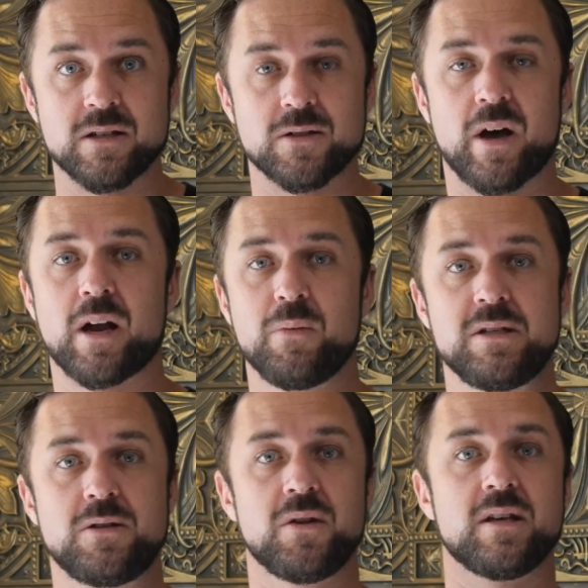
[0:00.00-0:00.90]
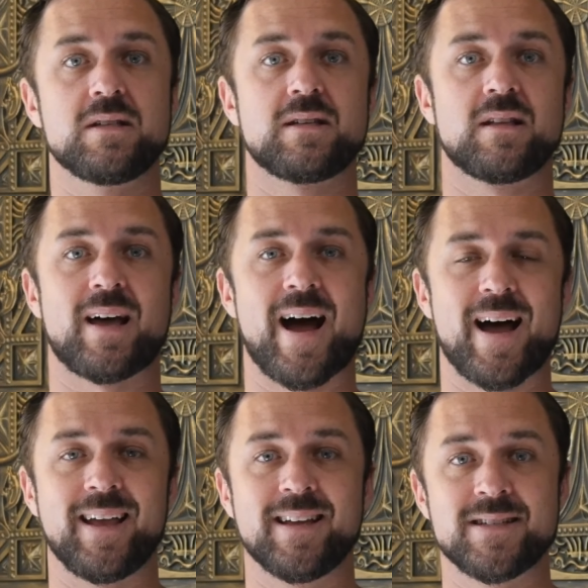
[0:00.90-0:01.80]
So how do we do this in the
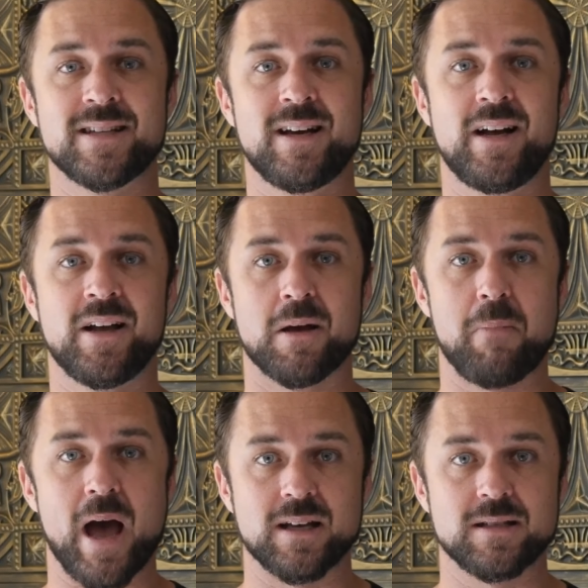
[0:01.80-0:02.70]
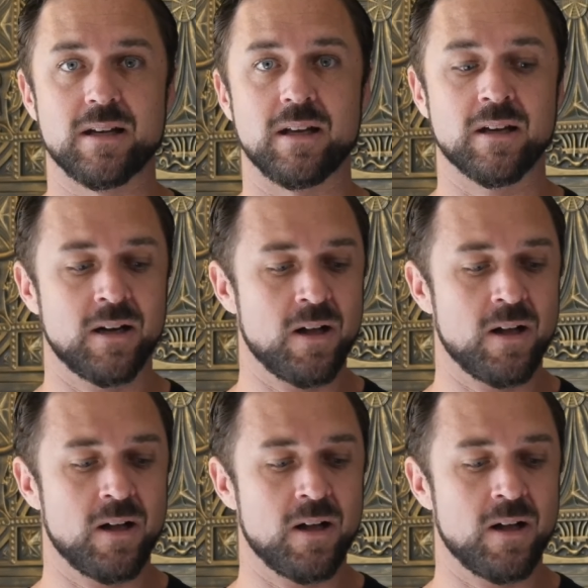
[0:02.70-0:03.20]
highest capacity?